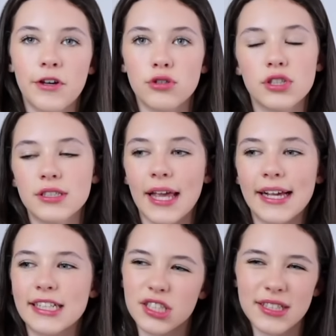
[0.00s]
or just
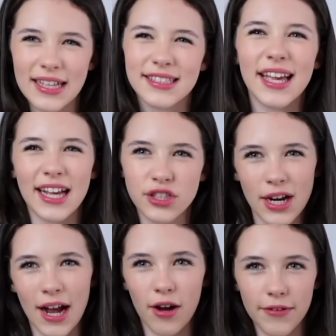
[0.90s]
like, just as an
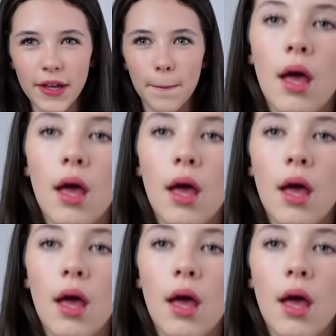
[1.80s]
extra outfit,